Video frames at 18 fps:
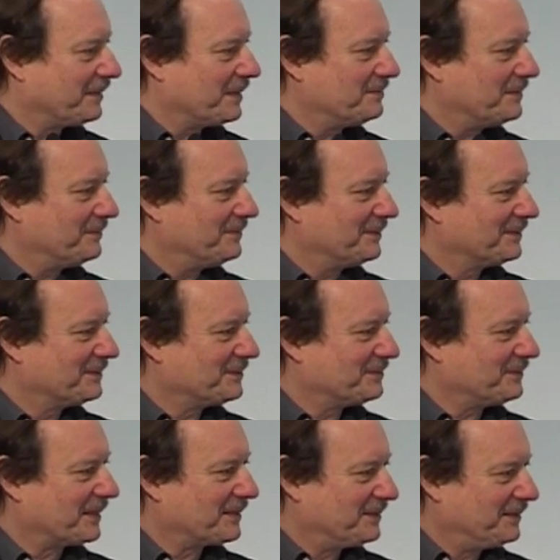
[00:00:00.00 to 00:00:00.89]
I remember
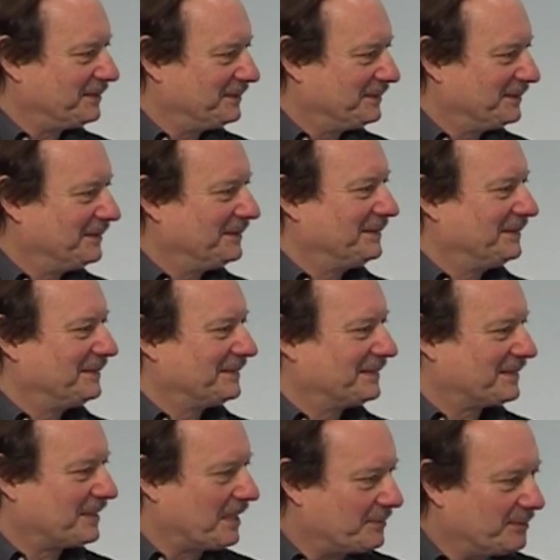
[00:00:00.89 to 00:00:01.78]
correctly.
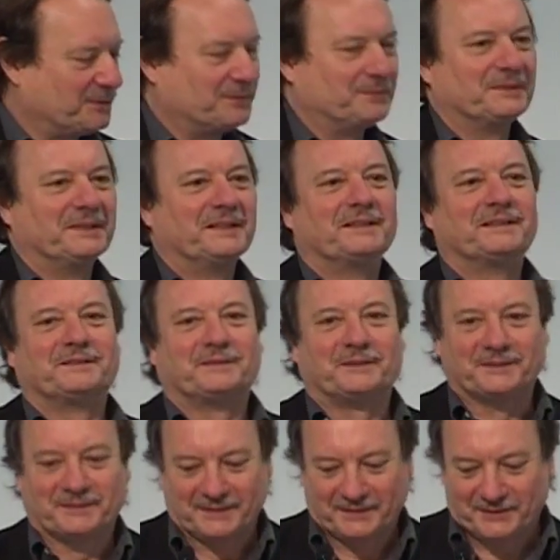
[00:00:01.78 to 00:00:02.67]
Kabul,
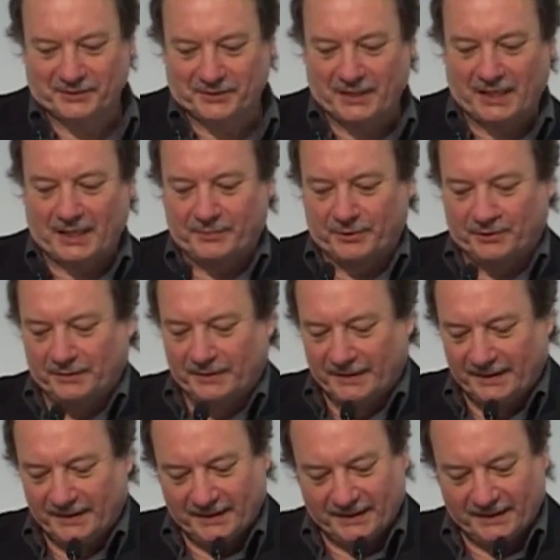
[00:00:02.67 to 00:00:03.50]
to Kabul.